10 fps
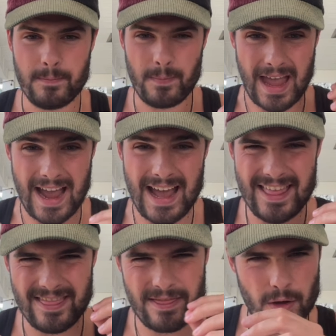
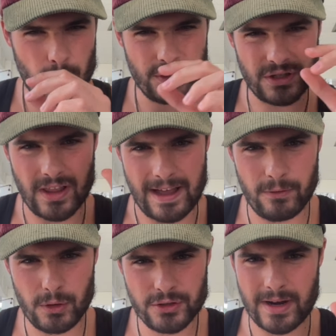At those
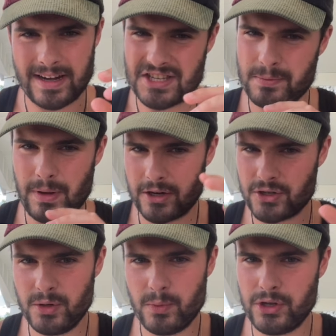levels, right,
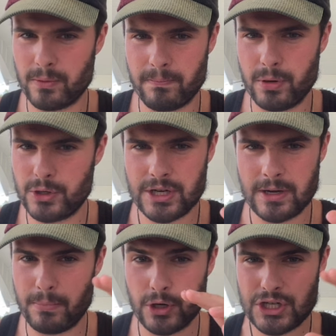especially when you're
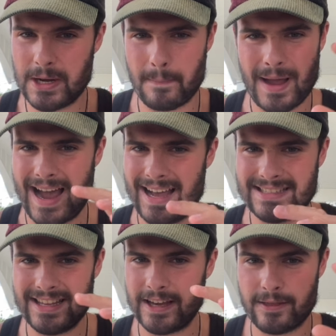pushing
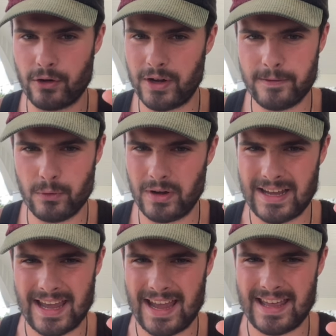past like 30,
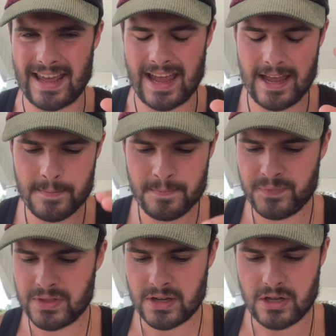40K a day,
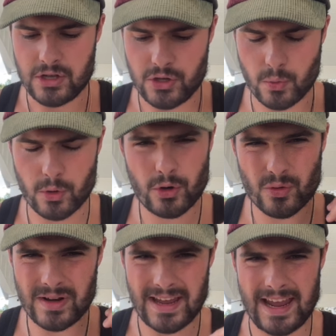your
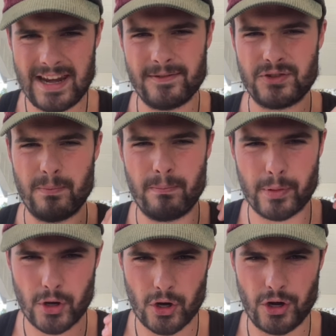creatives
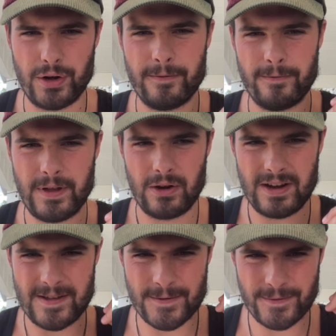burn
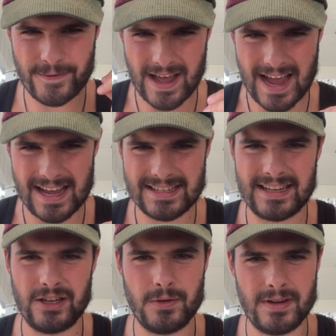very fast,
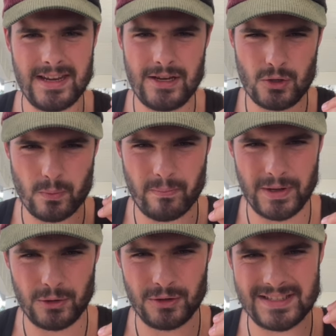and you need to
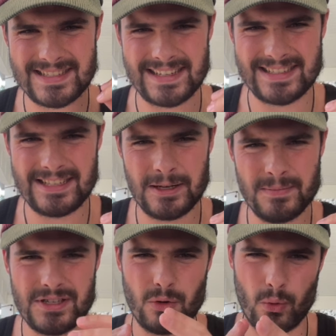build
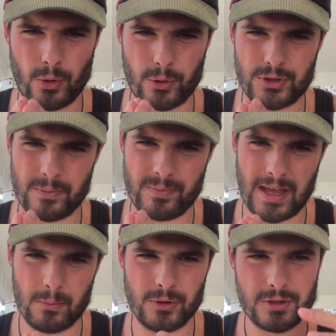systems in order to be
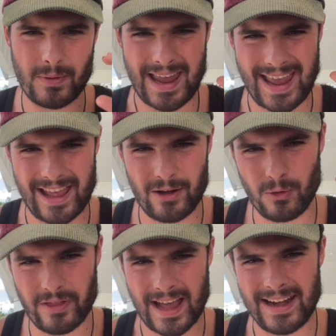able to
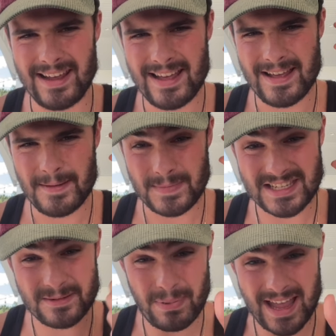handle that
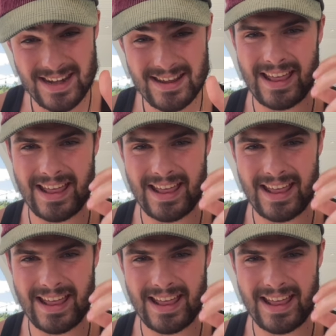spend and